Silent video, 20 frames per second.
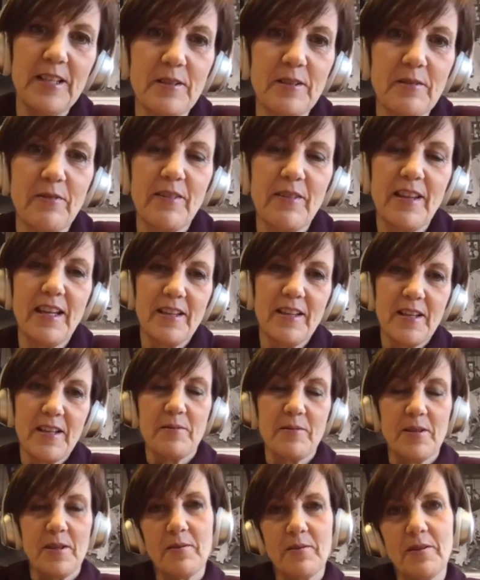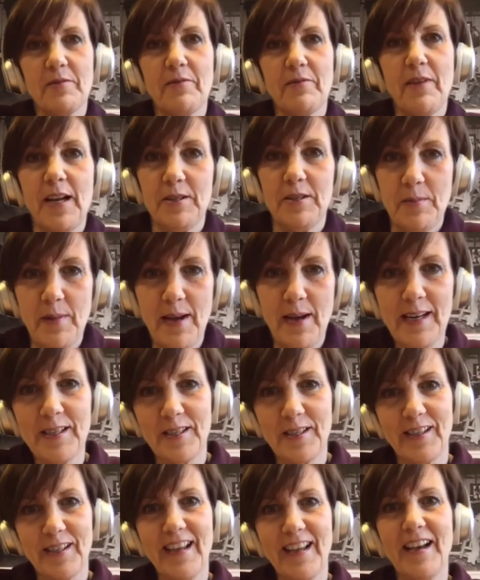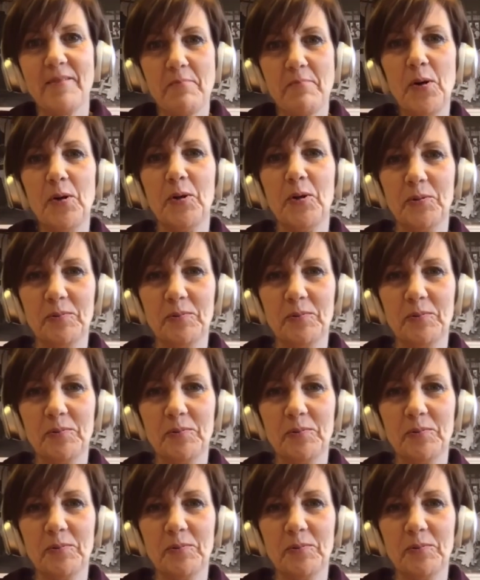The factory manager, yeah, cool,